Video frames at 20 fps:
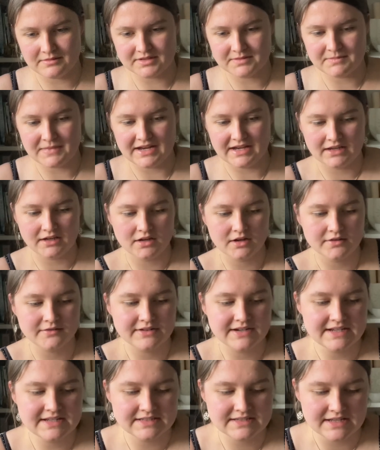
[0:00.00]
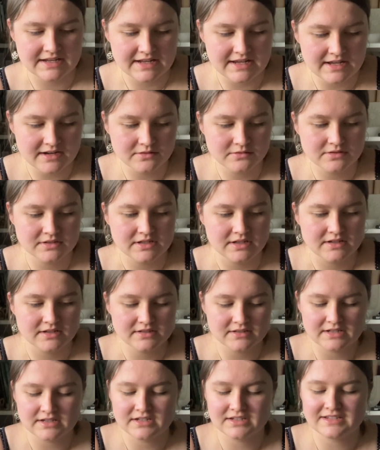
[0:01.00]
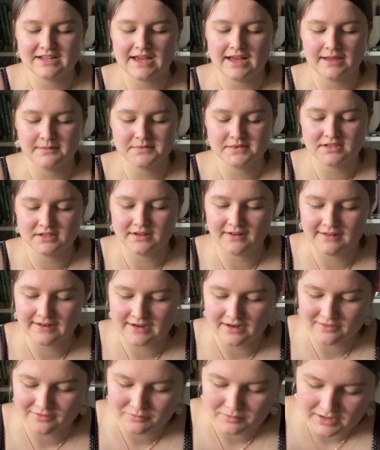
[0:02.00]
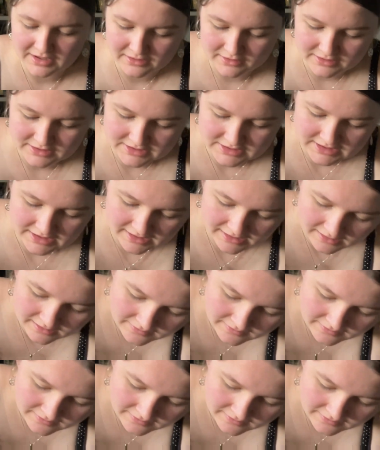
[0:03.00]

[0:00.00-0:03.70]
many careers in it, and also because I just absolutely love biology